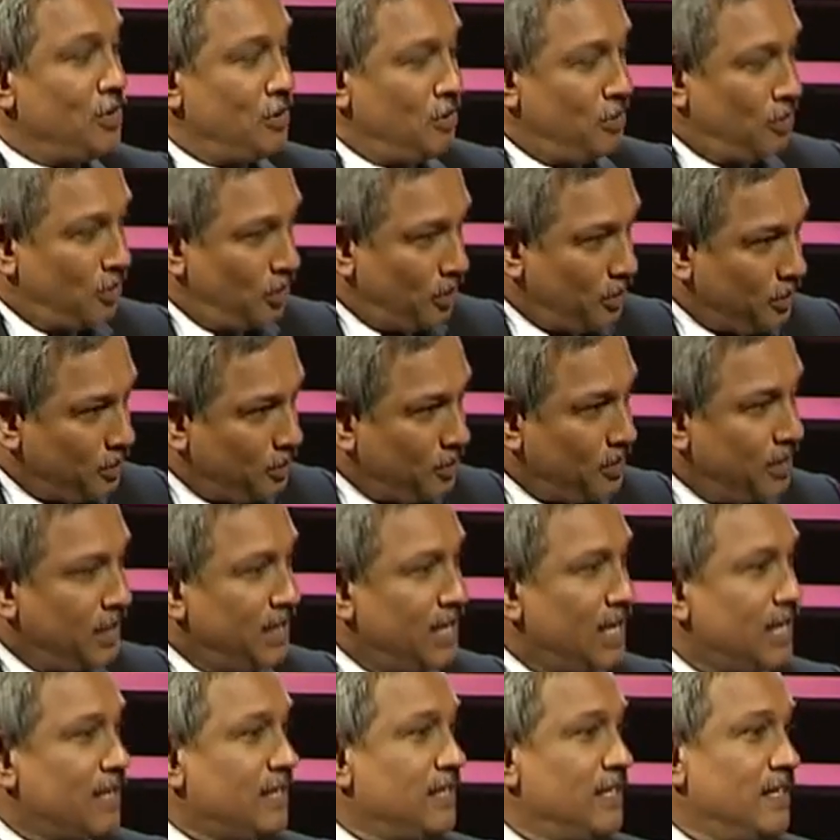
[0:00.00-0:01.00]
not to
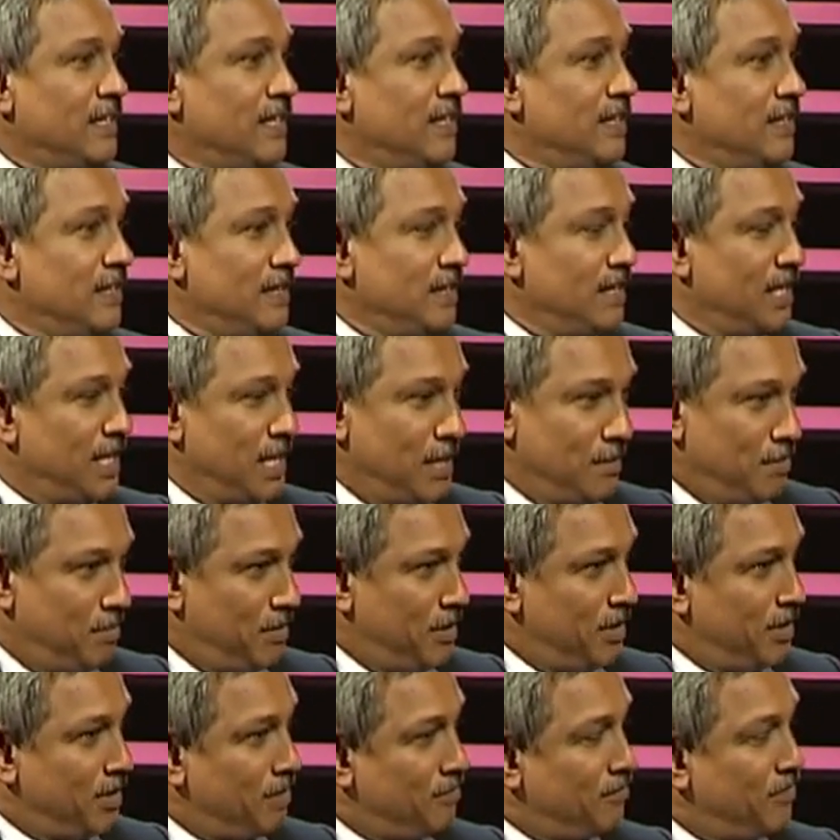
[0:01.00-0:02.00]
deduct the
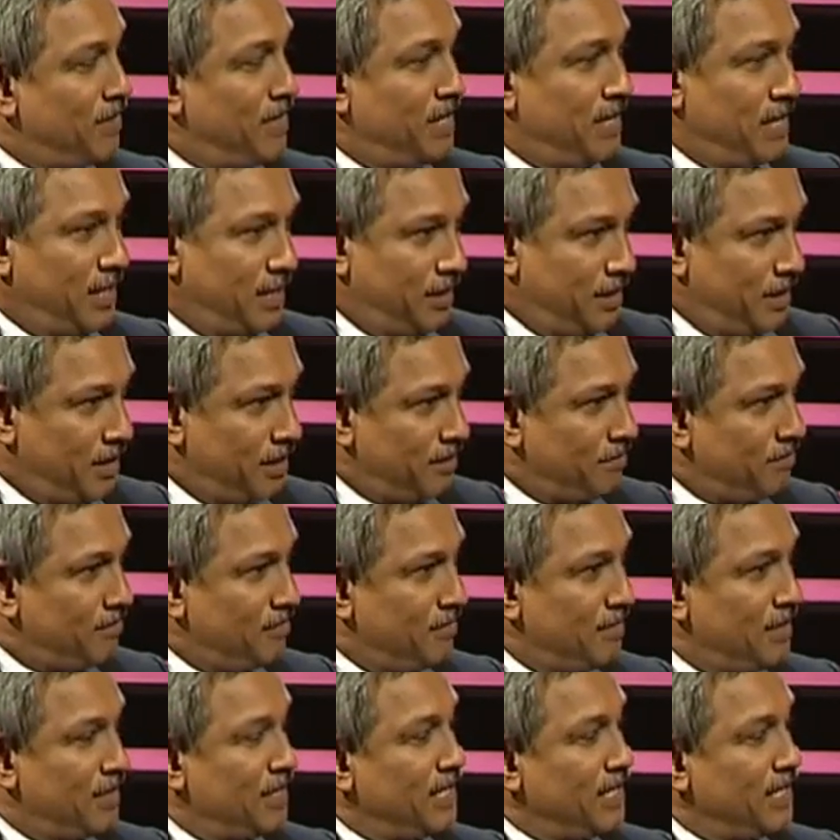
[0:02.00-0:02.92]
EPF and ETF,